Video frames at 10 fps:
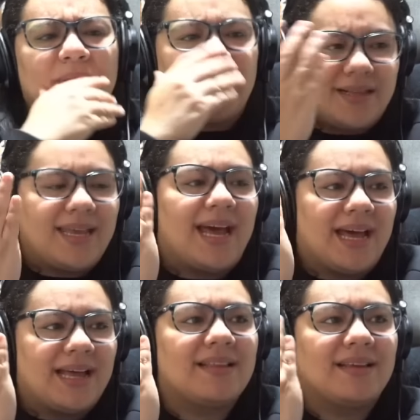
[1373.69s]
But
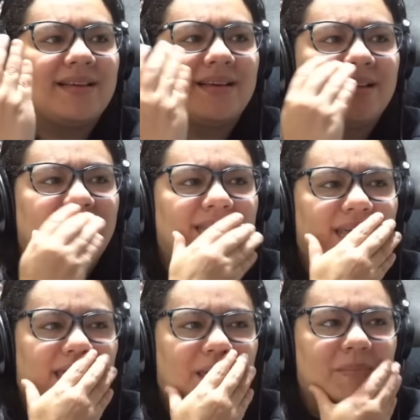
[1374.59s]
yeah, he
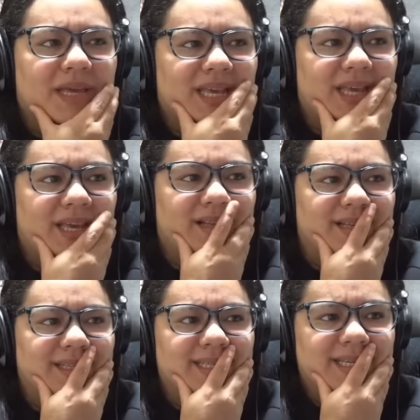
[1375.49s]
can be
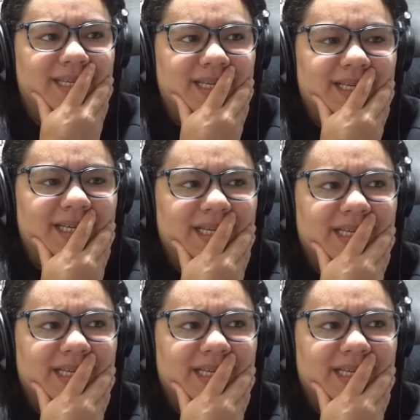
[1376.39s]
killed. It's more.